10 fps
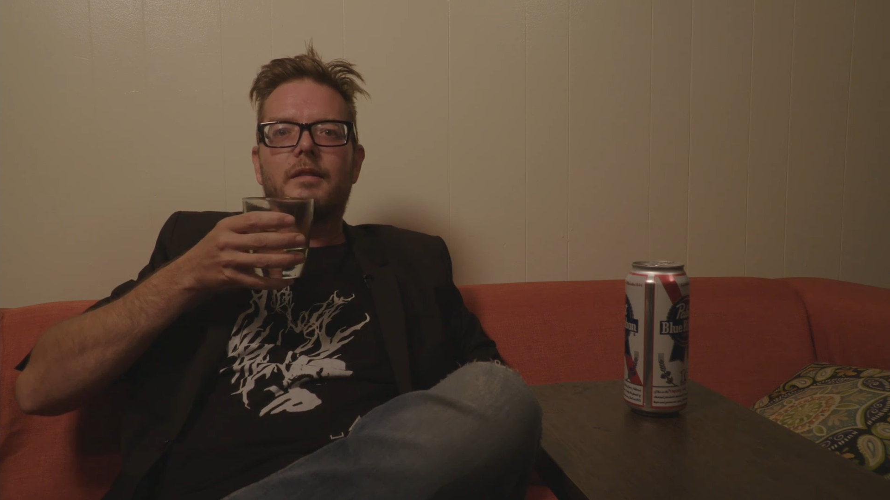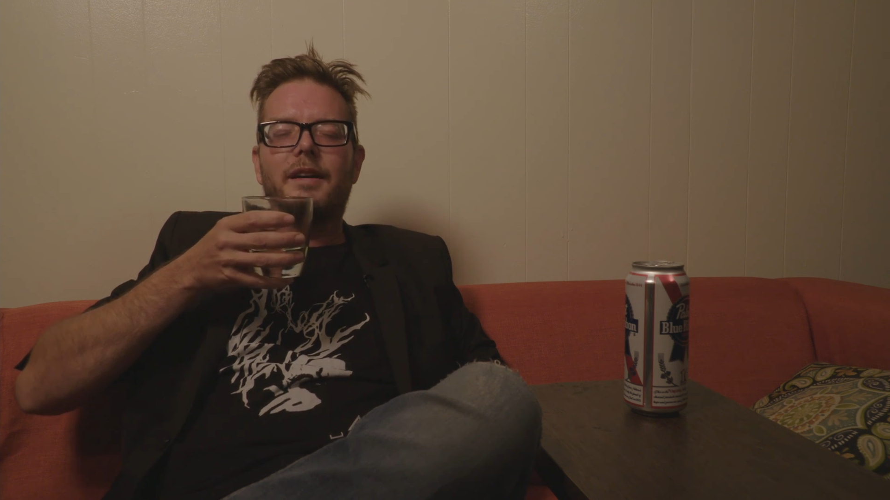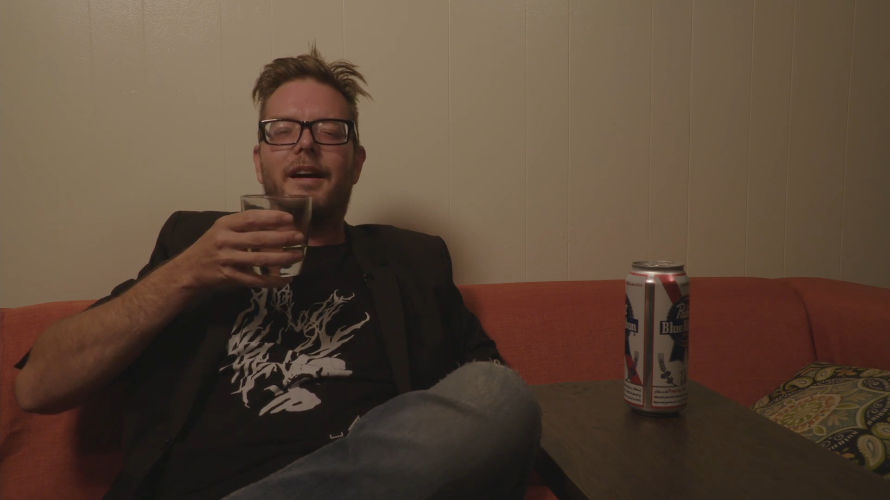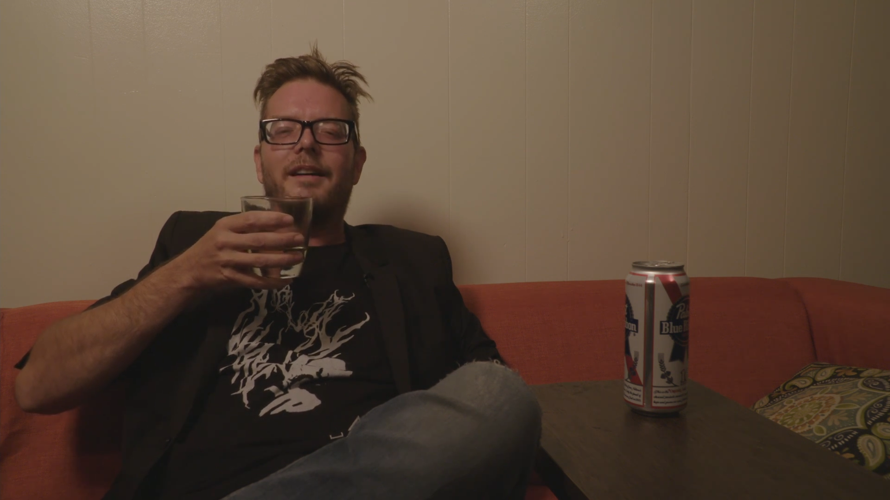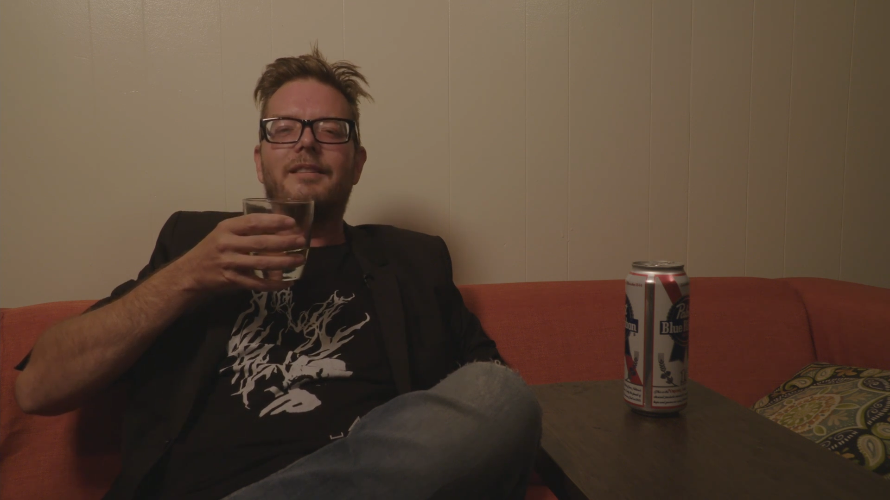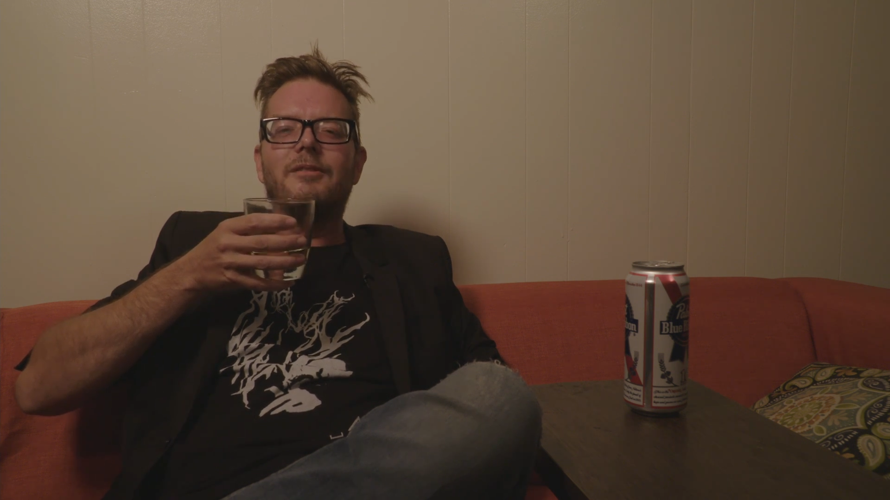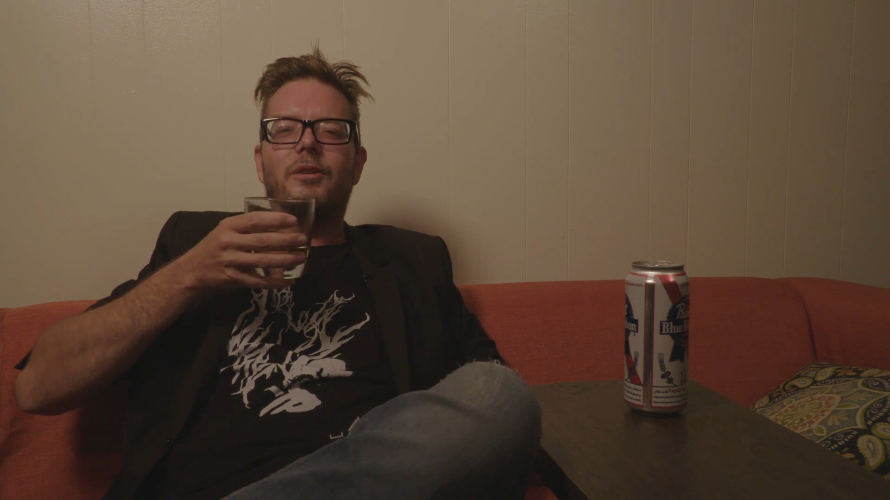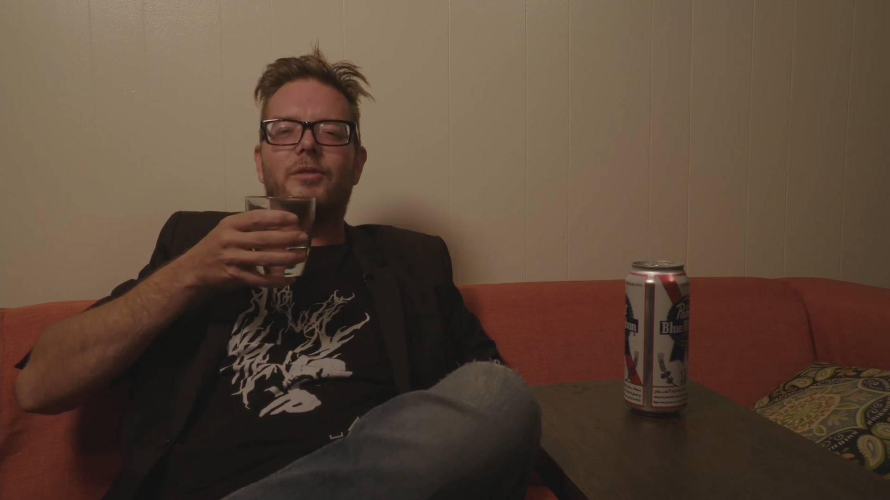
Yeah, you know